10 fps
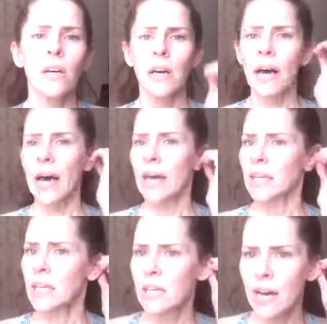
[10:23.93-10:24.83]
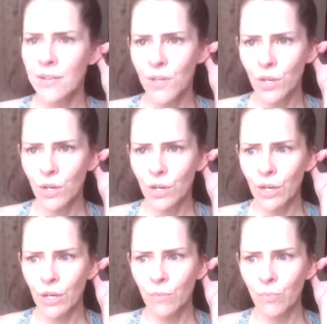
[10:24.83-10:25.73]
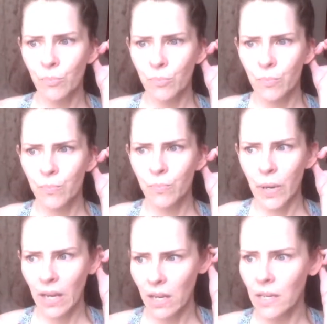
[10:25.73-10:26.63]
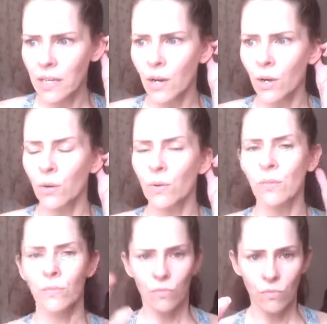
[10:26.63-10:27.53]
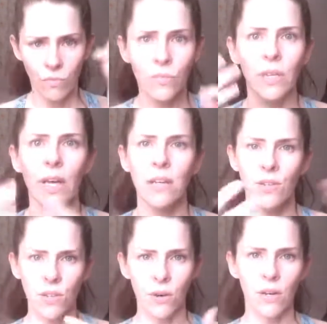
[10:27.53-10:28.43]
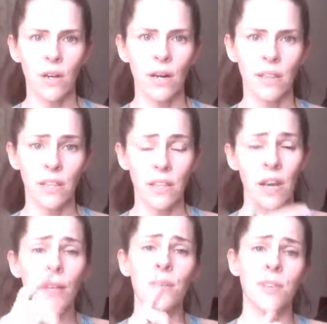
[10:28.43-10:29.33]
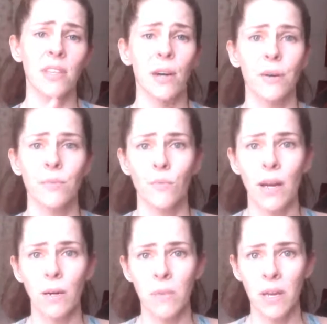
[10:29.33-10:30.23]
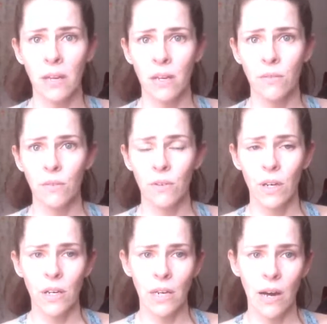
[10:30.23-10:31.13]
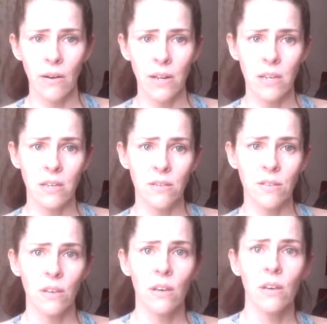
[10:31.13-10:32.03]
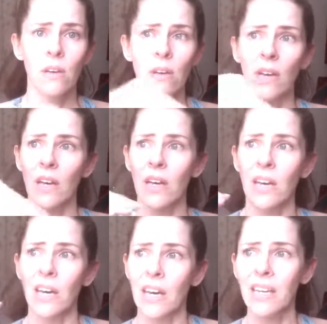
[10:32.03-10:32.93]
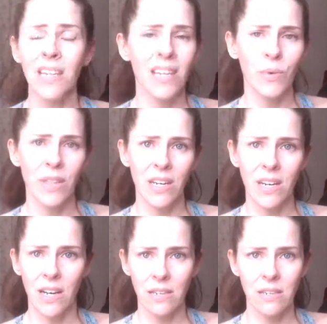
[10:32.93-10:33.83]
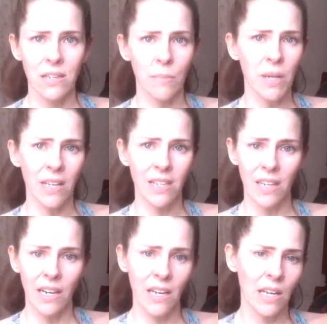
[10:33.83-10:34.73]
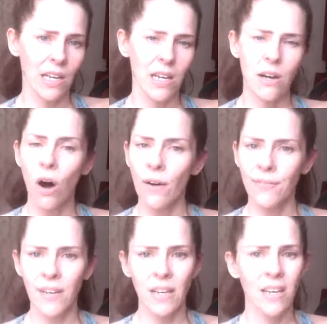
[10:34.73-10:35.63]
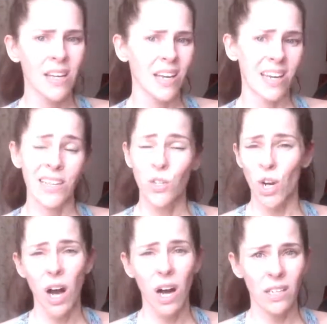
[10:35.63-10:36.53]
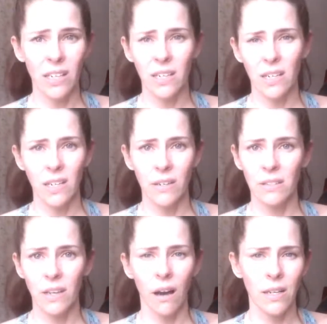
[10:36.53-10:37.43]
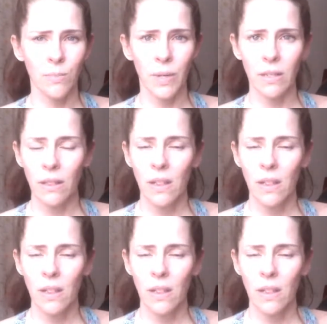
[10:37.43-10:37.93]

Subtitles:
and he has a good paleo getting started kind of thing. The other thing that I would recommend cutting out is anything with any kind of stimulant in it. Any coffee, any chocolate. I know it sucks, but